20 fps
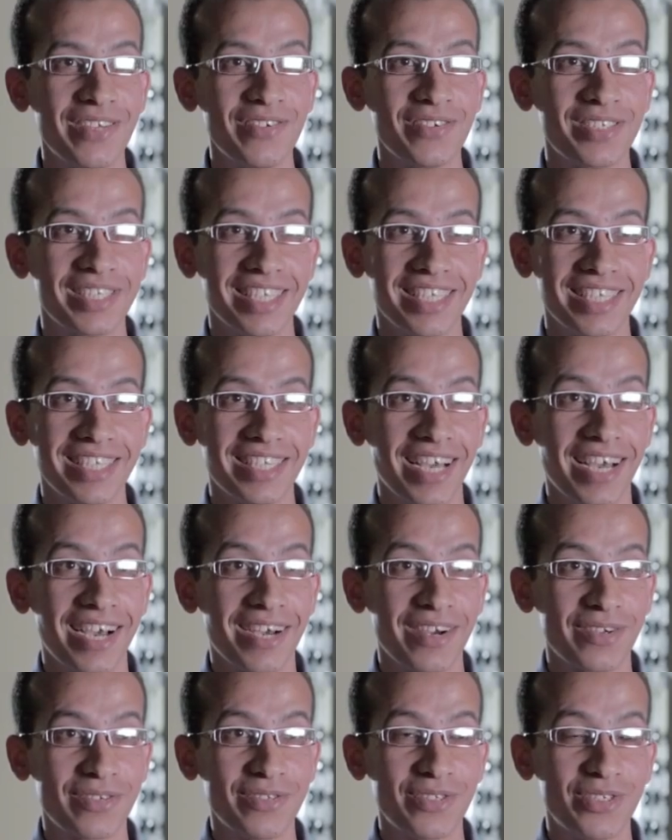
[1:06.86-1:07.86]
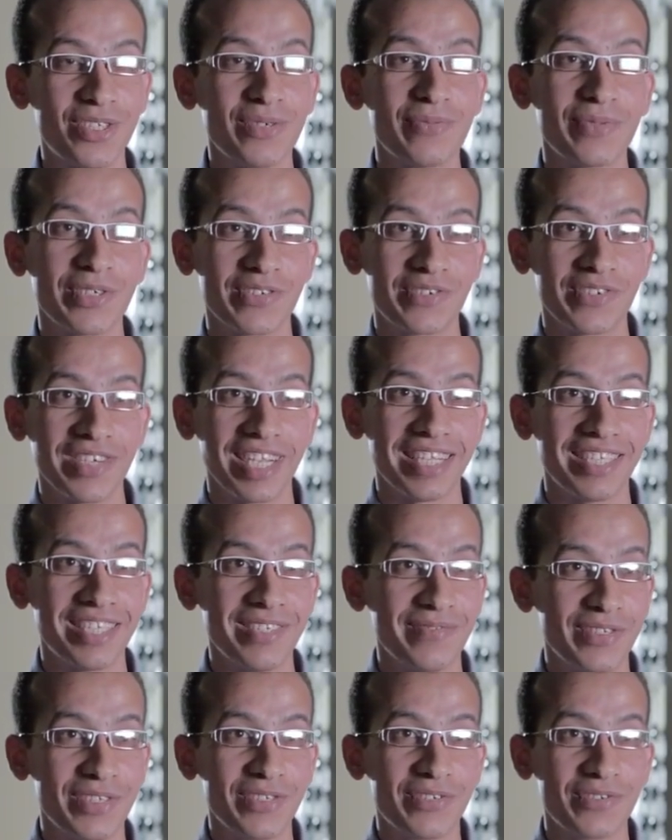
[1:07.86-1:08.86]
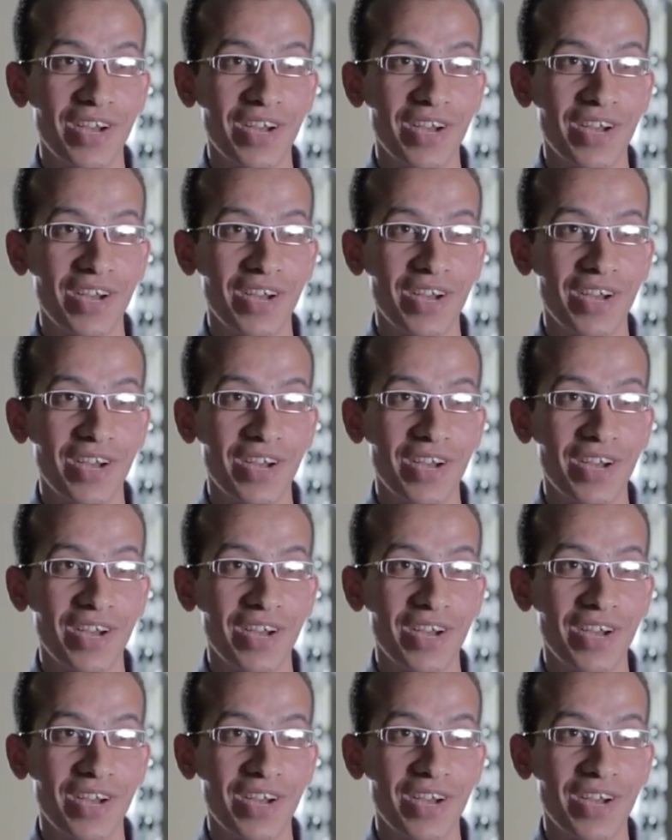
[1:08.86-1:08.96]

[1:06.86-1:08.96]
using a consumer-grade DVD